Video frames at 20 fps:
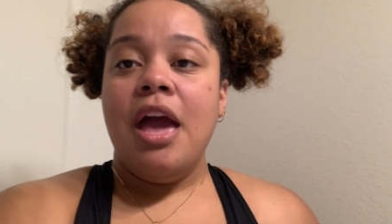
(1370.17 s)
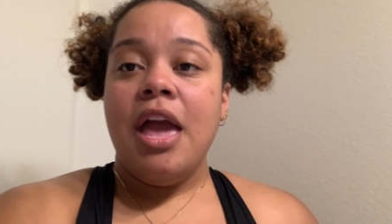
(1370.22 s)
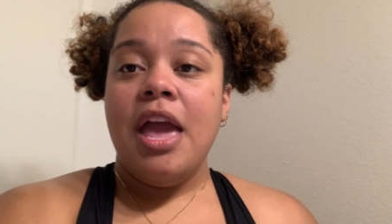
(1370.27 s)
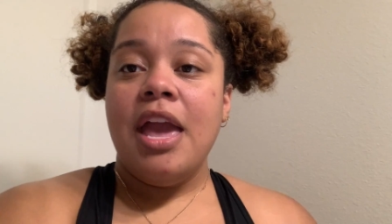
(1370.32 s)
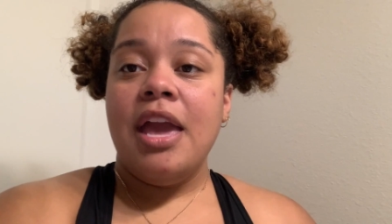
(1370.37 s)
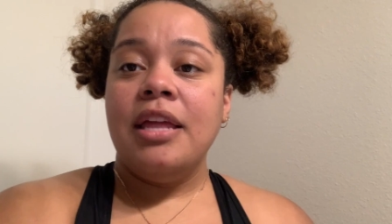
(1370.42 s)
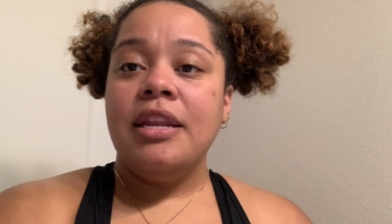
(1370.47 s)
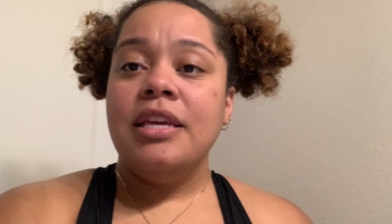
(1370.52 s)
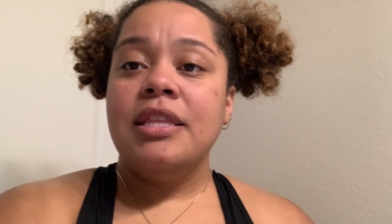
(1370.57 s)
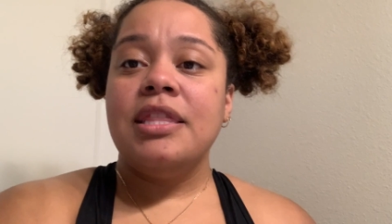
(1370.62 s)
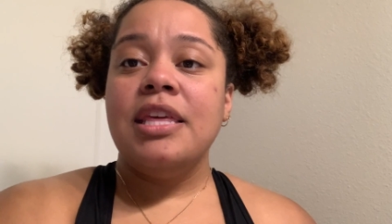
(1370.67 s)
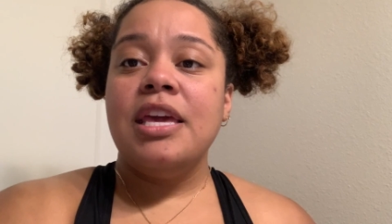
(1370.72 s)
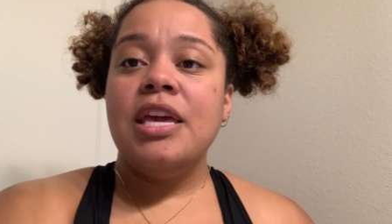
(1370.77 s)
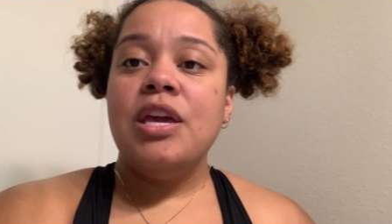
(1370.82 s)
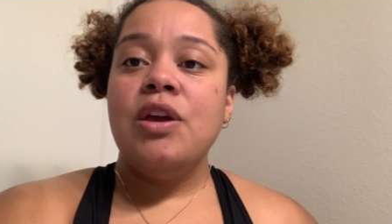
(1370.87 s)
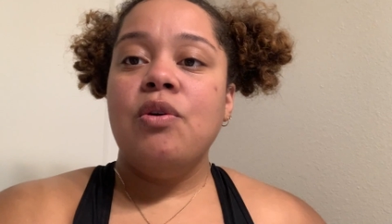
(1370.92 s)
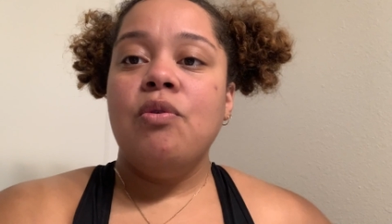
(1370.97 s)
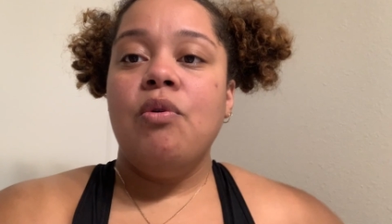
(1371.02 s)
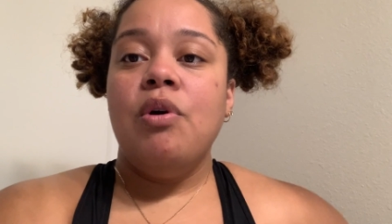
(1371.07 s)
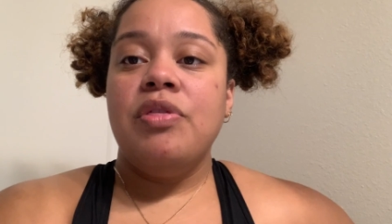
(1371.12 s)

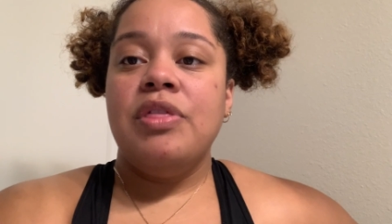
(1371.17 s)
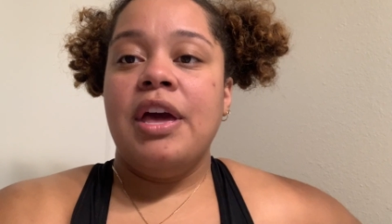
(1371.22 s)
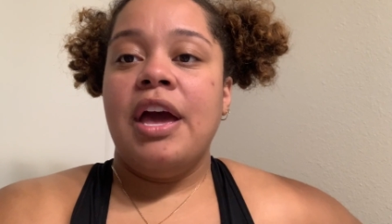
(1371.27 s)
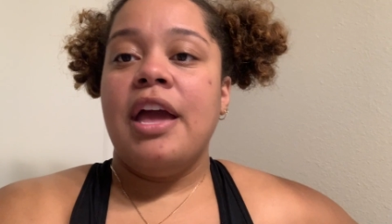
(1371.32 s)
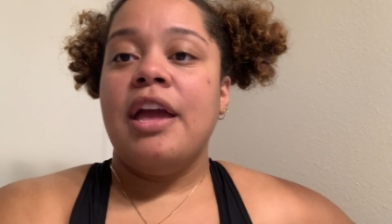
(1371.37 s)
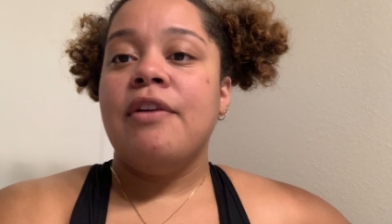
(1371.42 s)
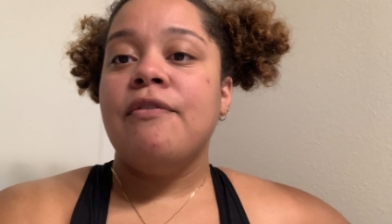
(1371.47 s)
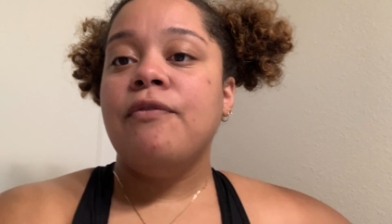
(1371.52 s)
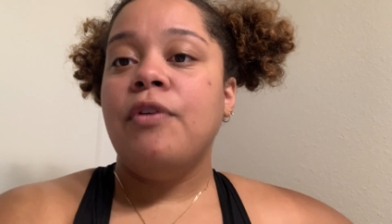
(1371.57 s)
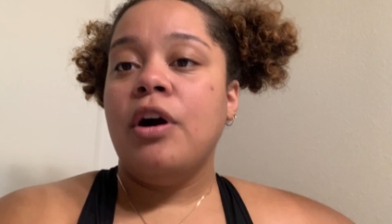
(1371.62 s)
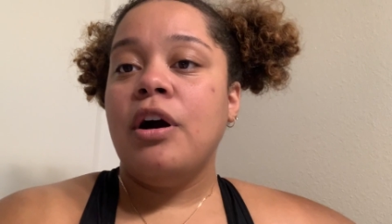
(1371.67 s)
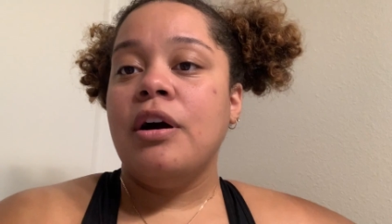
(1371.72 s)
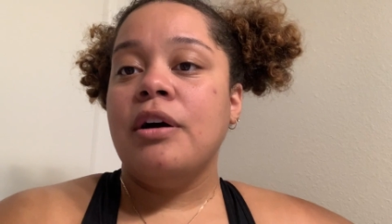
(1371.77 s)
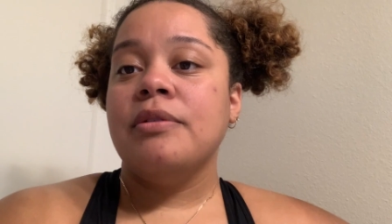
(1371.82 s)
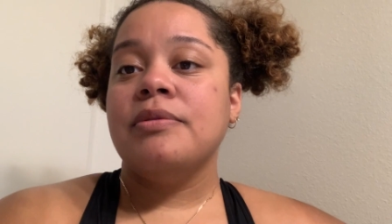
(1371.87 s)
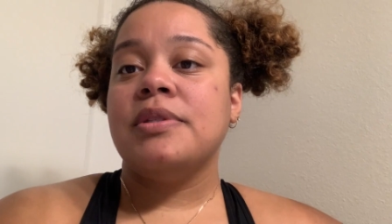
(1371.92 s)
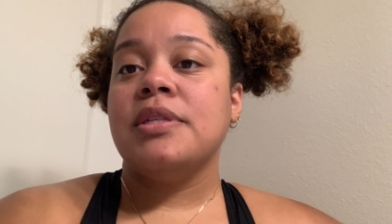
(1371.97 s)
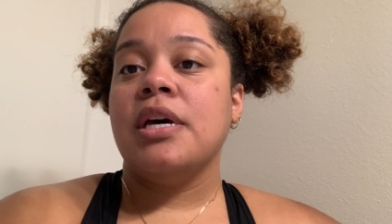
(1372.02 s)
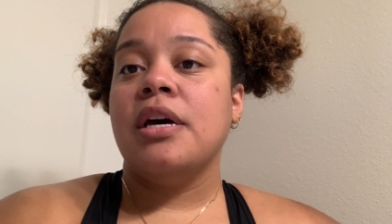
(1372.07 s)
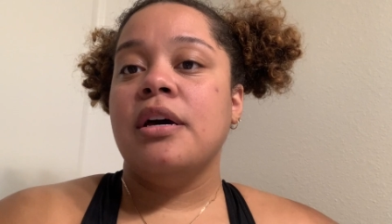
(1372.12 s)
Anything that
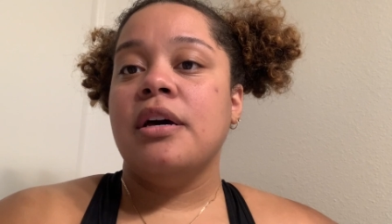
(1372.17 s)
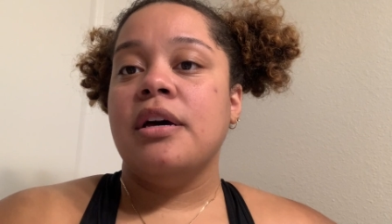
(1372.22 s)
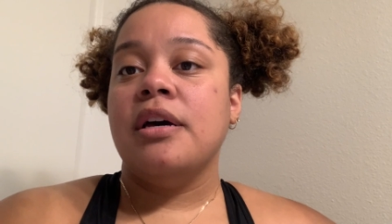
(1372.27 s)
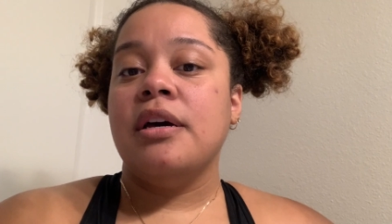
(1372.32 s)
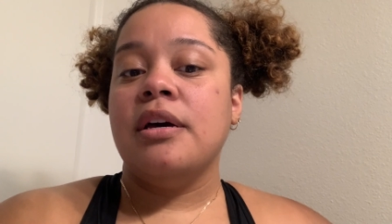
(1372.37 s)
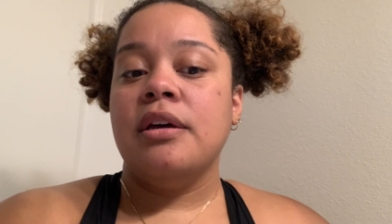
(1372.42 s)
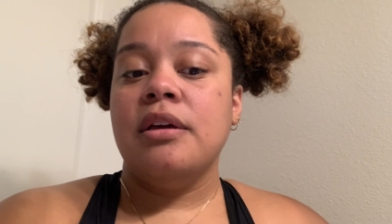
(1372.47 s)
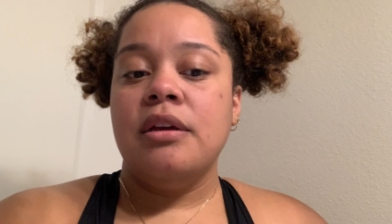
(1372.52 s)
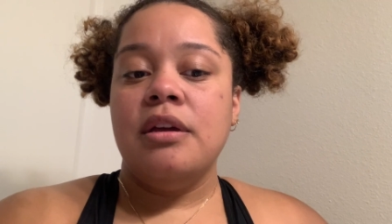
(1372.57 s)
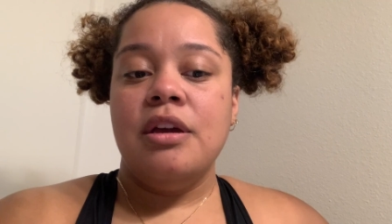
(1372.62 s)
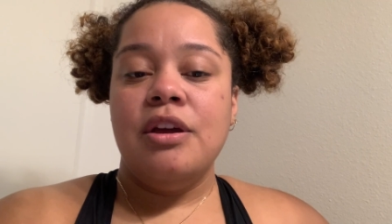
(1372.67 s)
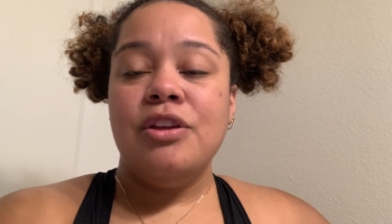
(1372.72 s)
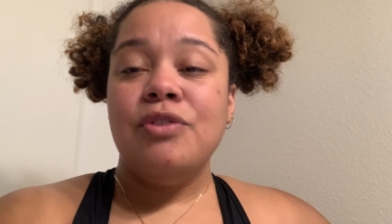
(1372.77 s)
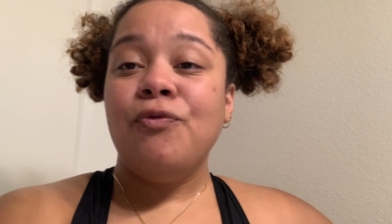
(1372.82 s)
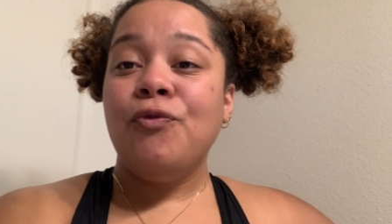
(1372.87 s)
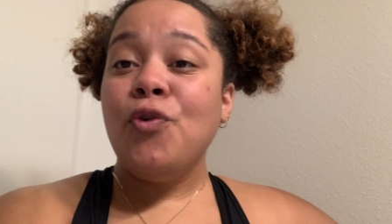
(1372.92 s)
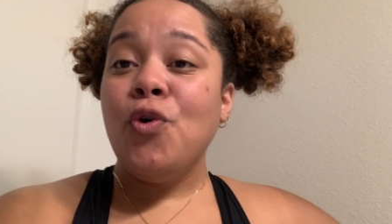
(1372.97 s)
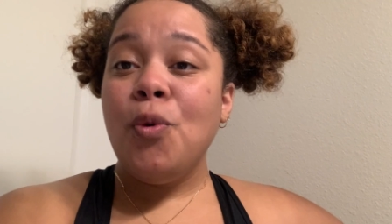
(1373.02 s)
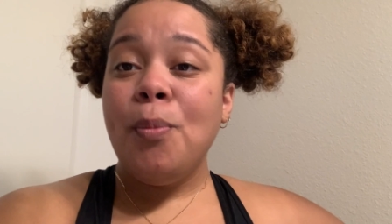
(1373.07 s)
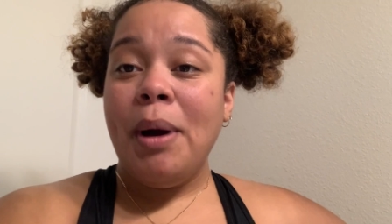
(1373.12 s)
involves
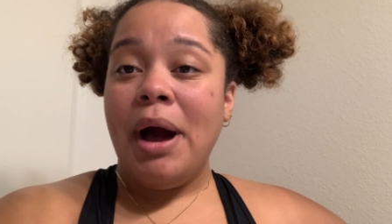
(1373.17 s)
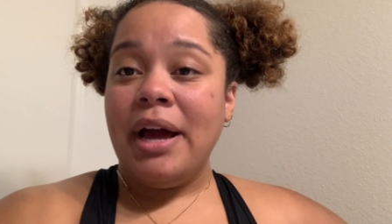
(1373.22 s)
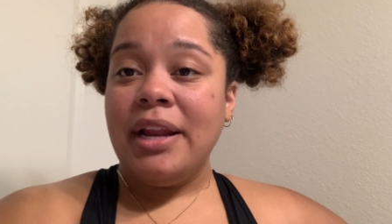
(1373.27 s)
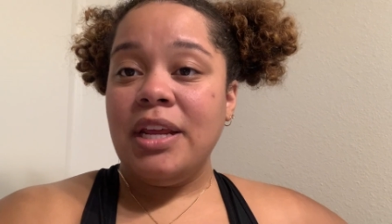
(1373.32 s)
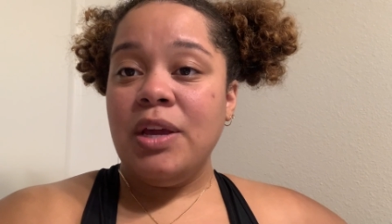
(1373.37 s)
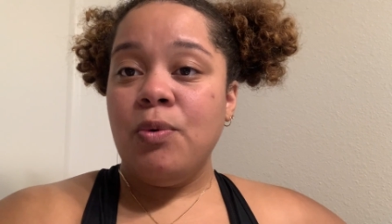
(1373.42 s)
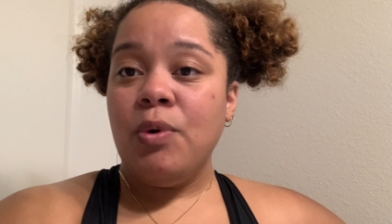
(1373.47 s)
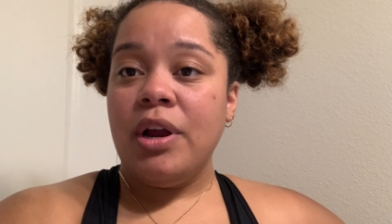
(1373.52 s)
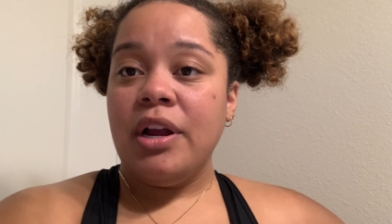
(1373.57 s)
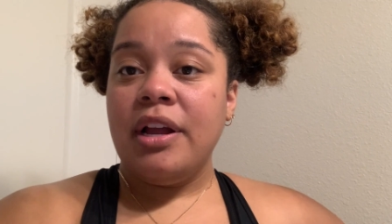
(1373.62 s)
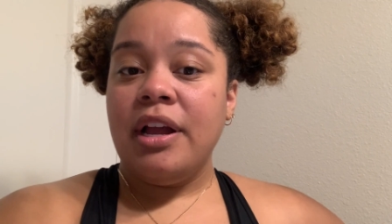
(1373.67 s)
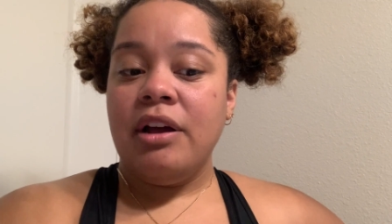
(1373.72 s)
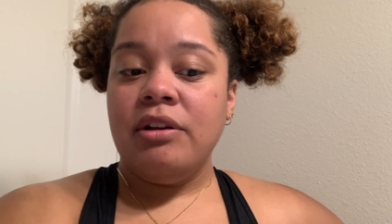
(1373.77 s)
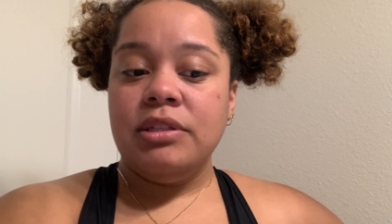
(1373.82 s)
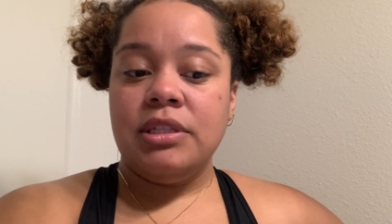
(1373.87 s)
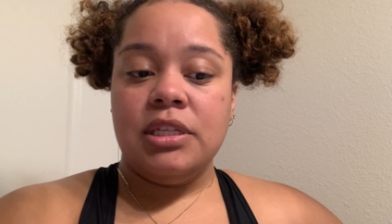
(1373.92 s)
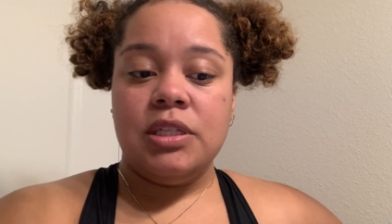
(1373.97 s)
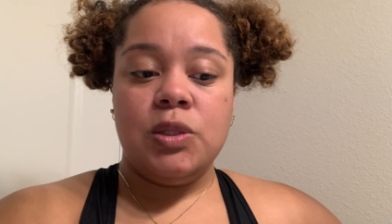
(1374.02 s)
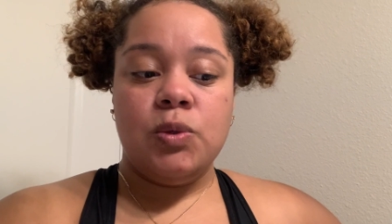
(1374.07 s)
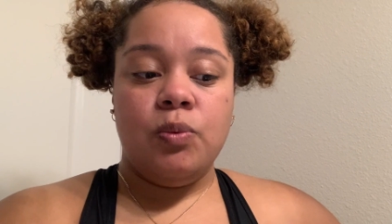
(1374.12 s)
full body
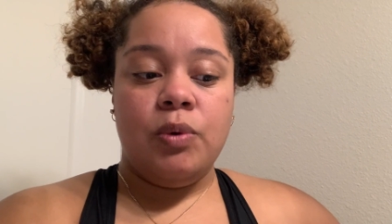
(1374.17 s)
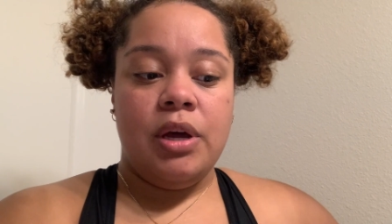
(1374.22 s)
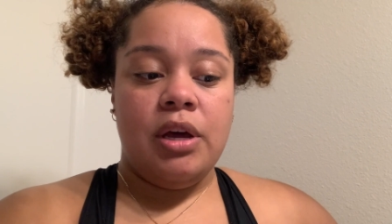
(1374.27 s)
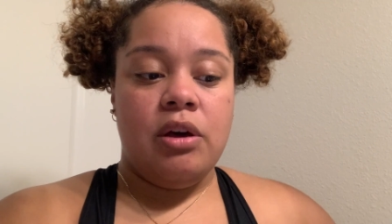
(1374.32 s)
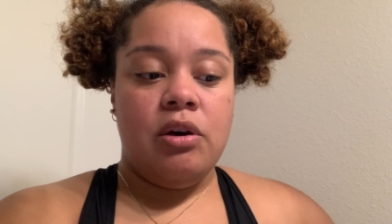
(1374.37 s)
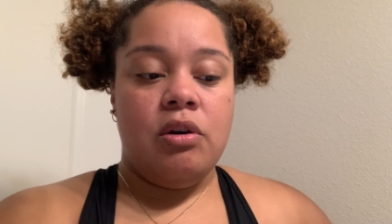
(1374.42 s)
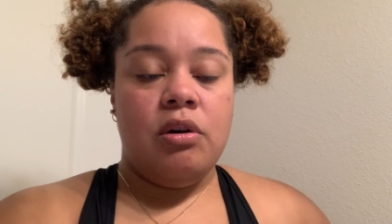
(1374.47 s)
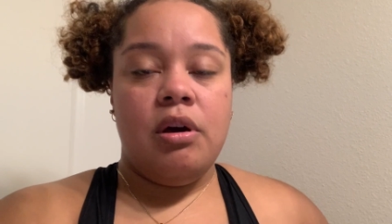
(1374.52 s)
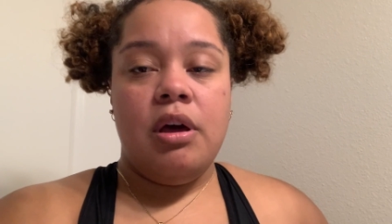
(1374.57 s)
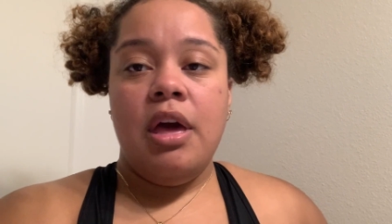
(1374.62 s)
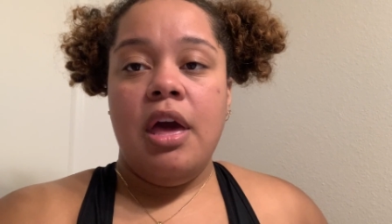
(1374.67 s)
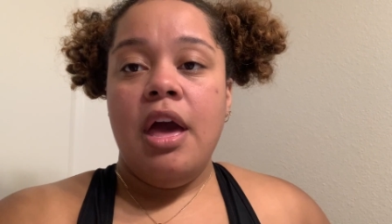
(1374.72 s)
workouts as well.